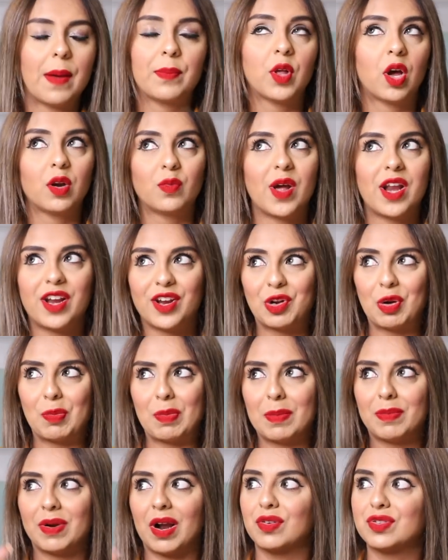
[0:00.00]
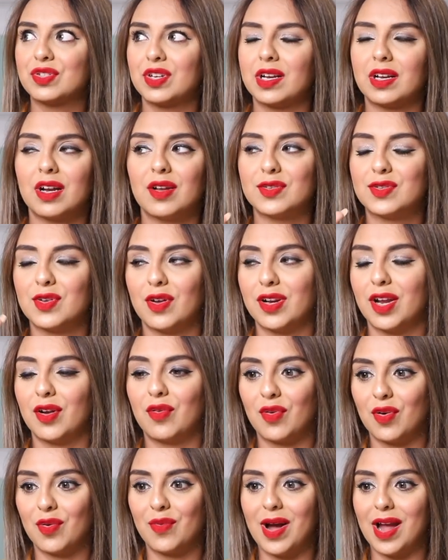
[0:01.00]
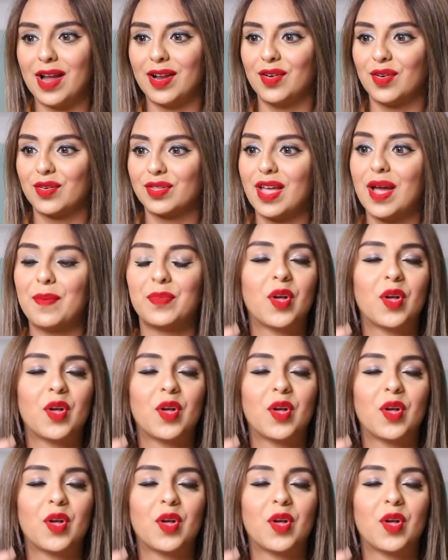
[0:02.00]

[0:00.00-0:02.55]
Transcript: I'm not wearing it on my brows right now. Sorry, I don't know why I looked there.